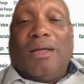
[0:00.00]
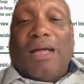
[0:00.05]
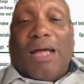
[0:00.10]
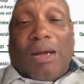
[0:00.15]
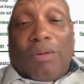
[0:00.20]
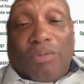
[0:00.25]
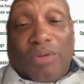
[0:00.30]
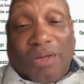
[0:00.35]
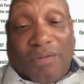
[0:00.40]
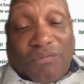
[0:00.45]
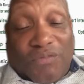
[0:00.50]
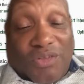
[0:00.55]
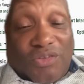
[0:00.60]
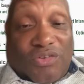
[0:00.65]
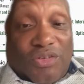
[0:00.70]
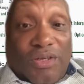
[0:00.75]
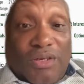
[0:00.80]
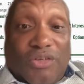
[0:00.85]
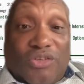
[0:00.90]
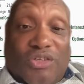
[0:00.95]
I would love to
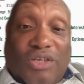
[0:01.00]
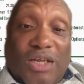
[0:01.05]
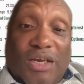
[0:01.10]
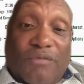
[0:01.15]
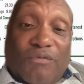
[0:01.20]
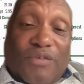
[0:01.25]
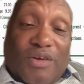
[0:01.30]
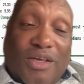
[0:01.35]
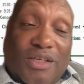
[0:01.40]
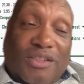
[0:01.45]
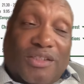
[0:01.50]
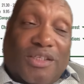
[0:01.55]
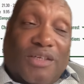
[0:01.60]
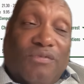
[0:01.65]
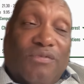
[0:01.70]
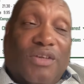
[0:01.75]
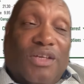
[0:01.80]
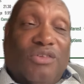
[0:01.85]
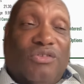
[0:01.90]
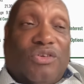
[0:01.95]
see the chain of
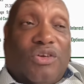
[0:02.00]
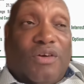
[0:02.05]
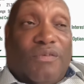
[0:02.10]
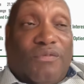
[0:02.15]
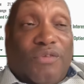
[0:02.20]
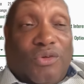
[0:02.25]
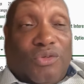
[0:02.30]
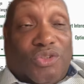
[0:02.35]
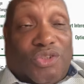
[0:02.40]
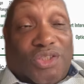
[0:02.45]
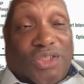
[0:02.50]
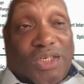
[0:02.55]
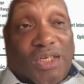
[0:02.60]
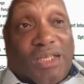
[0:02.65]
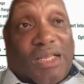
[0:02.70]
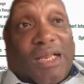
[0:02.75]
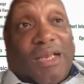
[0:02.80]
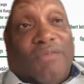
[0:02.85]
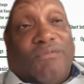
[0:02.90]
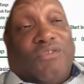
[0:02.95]
custody of those
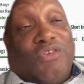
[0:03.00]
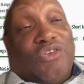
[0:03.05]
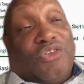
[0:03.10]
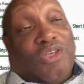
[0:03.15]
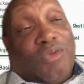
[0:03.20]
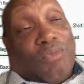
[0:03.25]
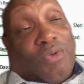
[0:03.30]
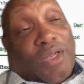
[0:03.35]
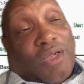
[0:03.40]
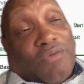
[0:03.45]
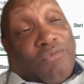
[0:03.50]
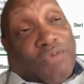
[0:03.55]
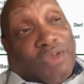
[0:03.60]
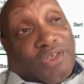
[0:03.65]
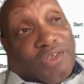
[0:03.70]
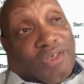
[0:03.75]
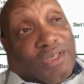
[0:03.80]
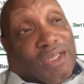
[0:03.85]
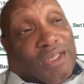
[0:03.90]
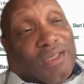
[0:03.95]
shares. I'd love to see where they
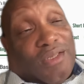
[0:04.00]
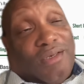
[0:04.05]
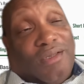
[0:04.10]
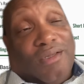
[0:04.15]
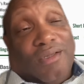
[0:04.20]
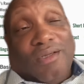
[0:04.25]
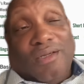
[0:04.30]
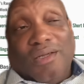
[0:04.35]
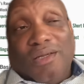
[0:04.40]
originated.